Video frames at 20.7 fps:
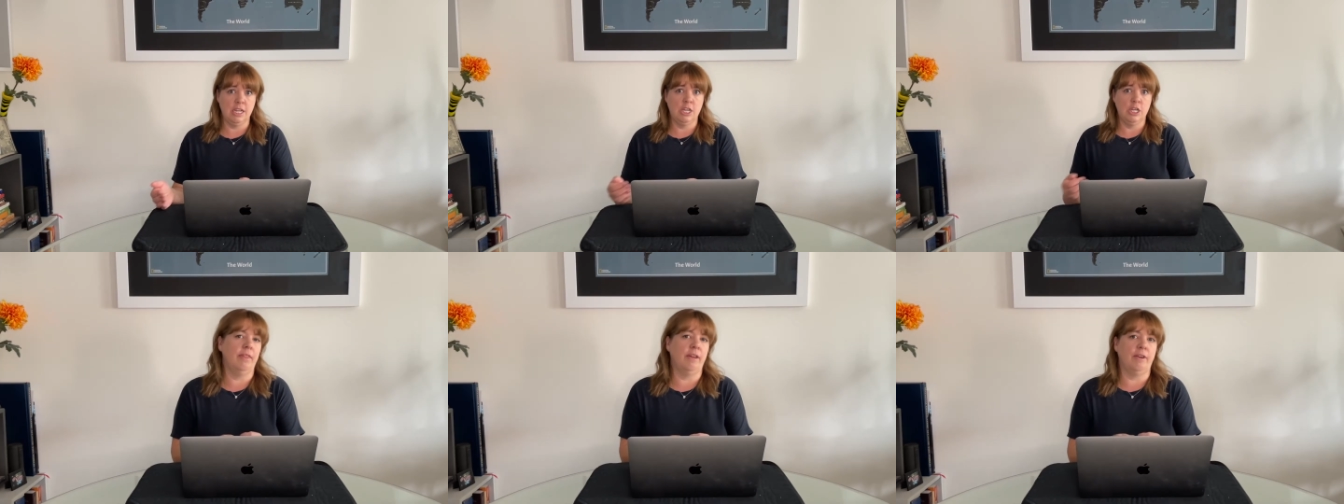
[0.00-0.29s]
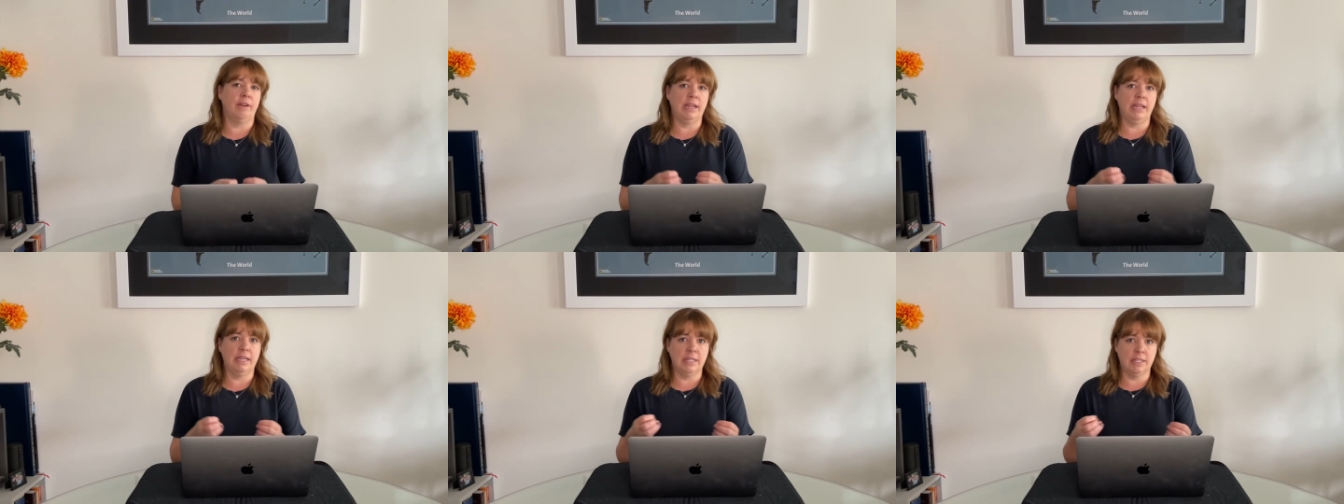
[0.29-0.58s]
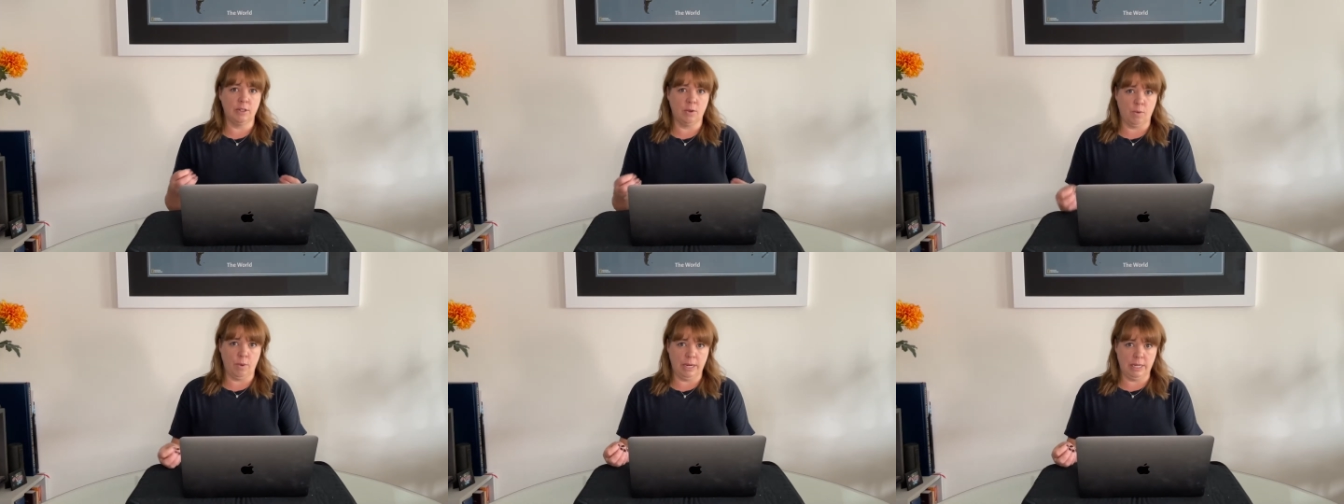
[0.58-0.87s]
There
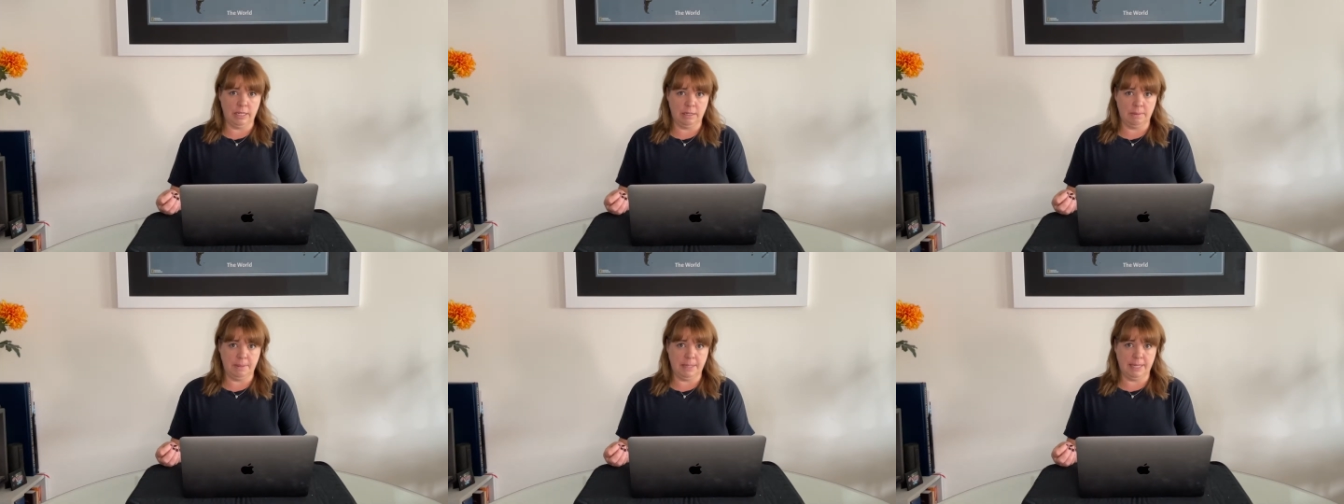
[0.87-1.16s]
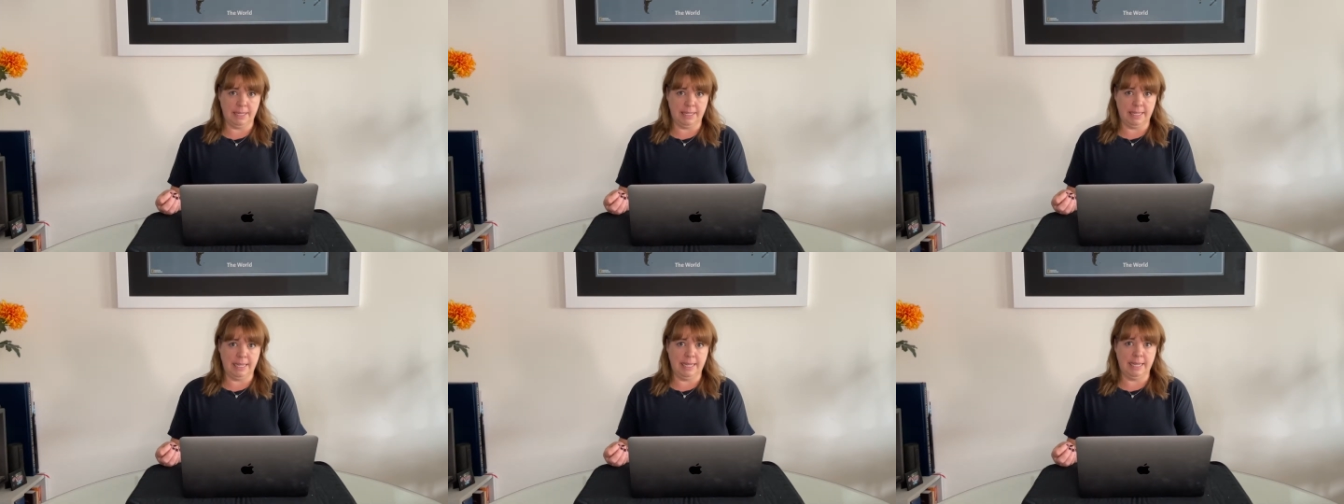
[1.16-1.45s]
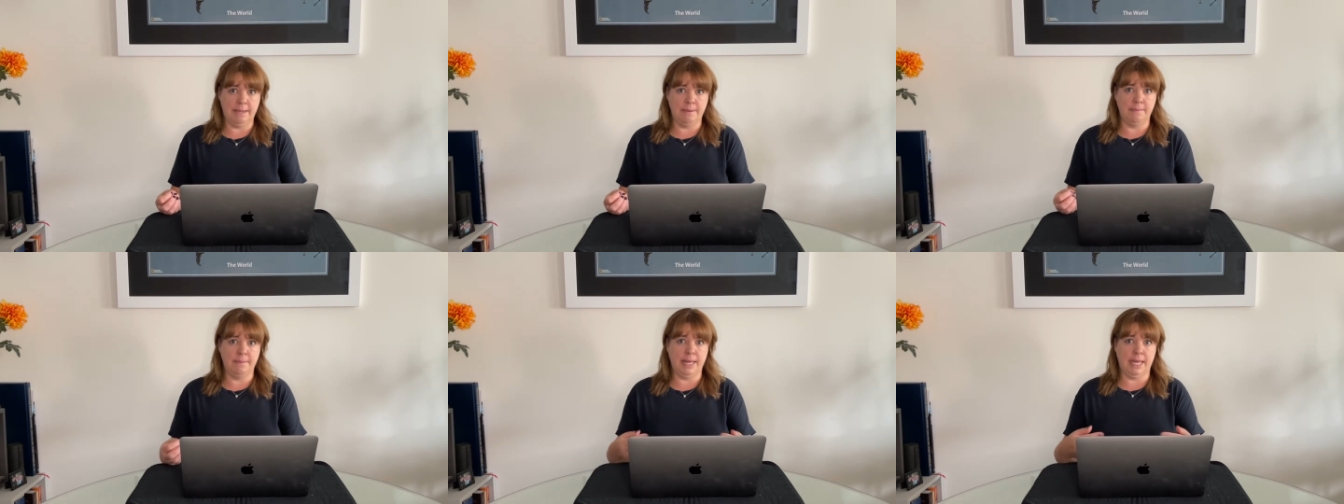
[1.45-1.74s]
is going to be a
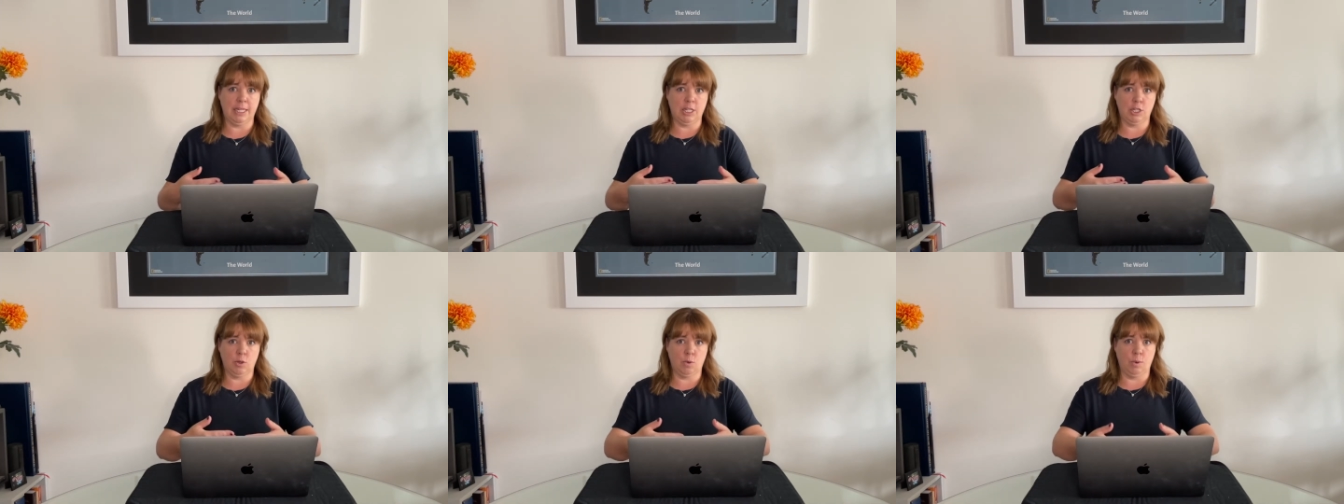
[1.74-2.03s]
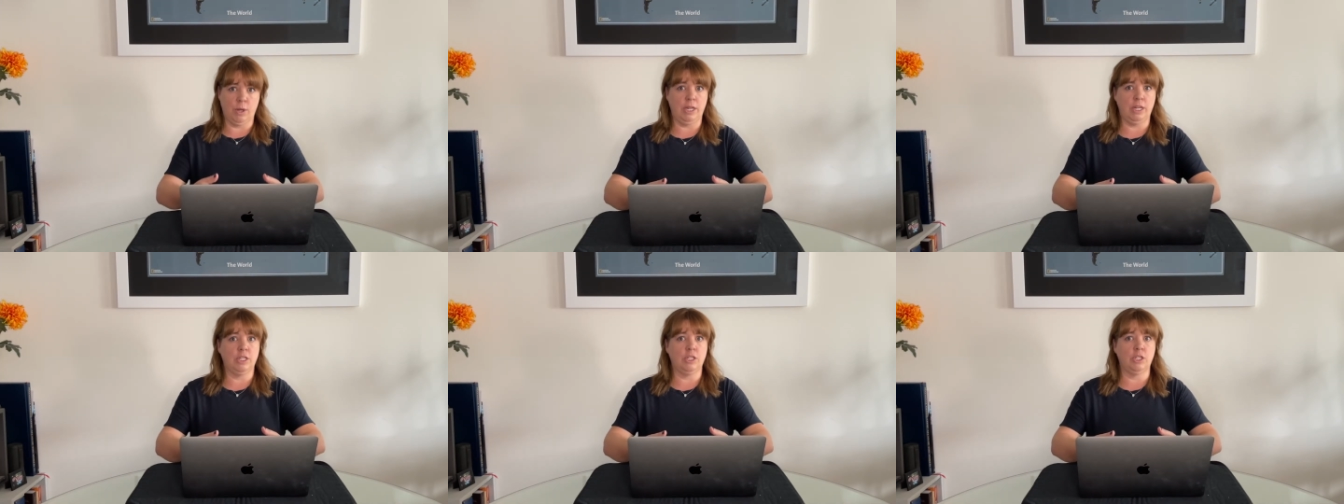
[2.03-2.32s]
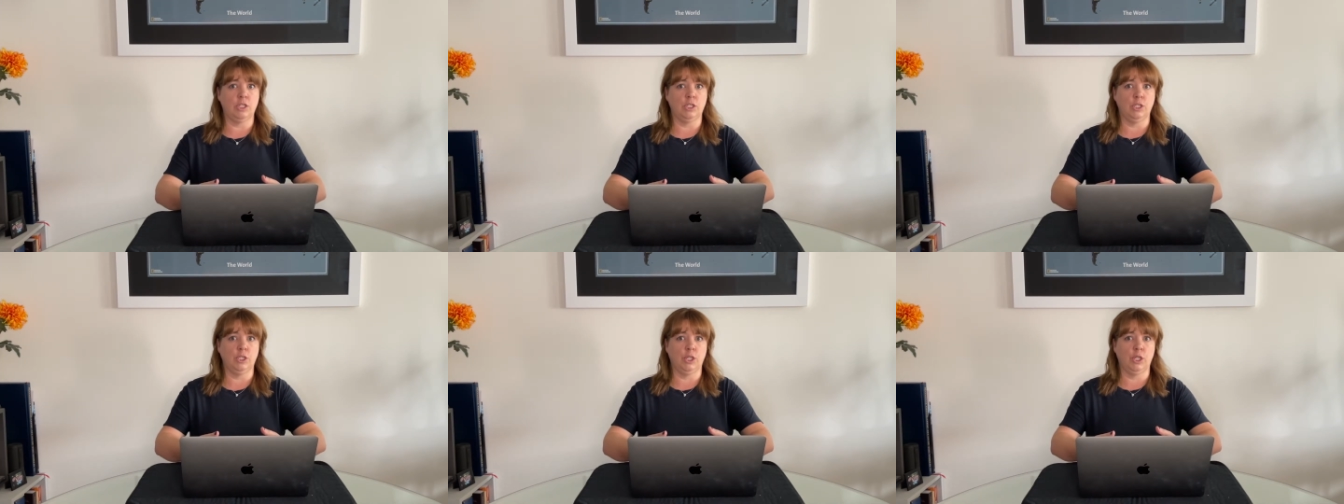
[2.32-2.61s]
team that's going
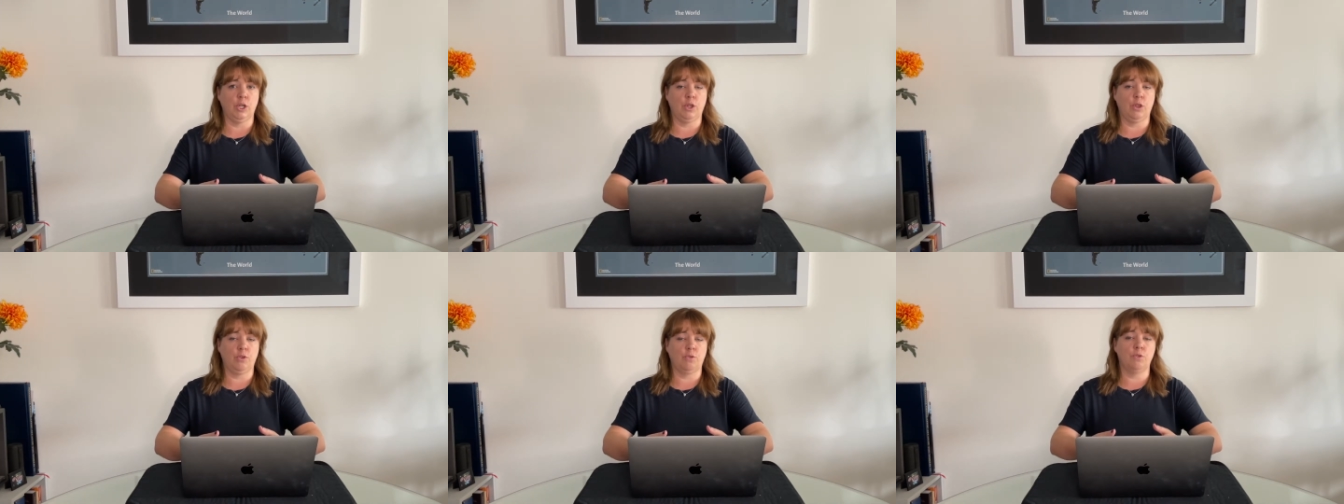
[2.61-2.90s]
to look